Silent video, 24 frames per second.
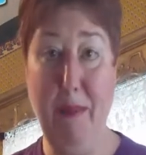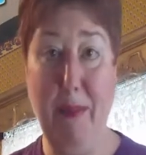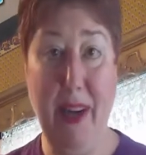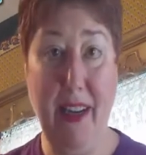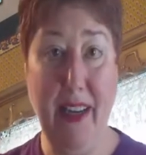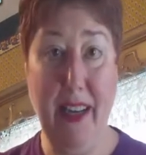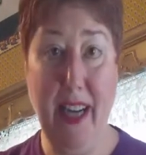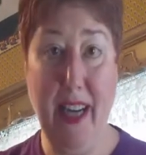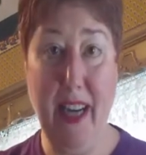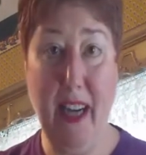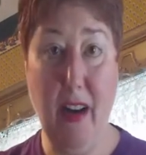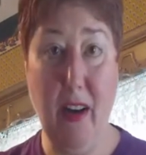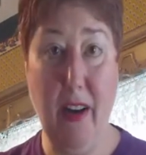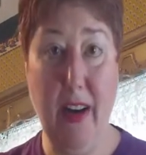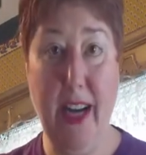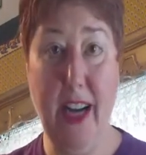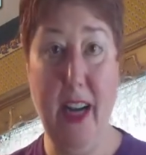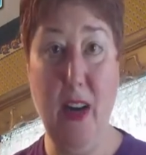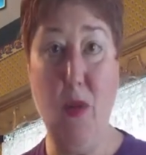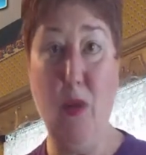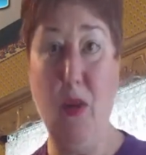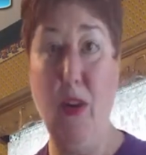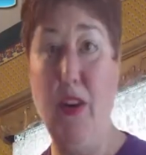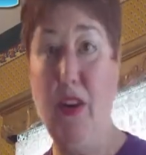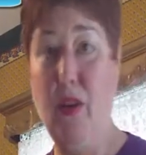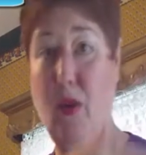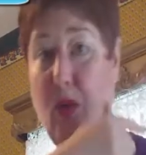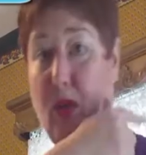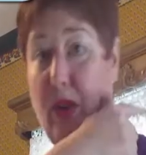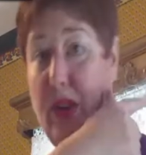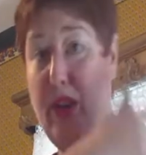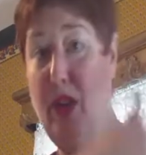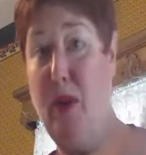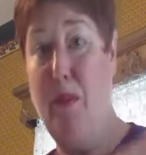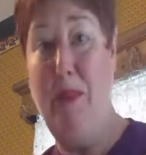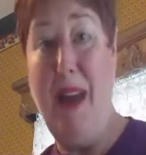carry
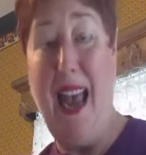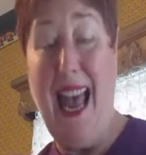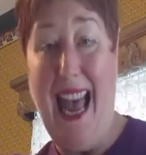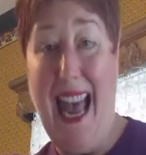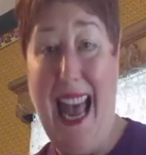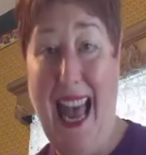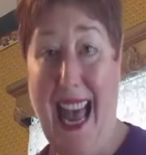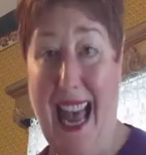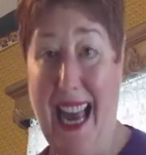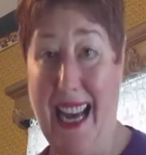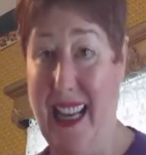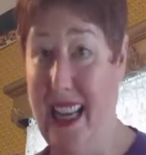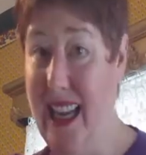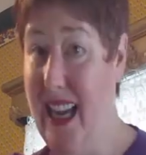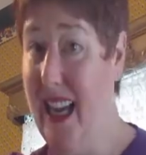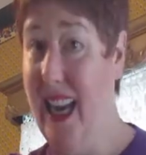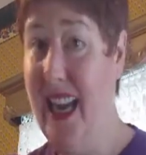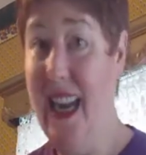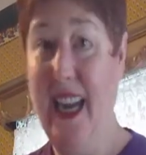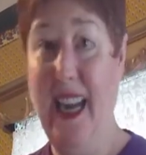or your bag.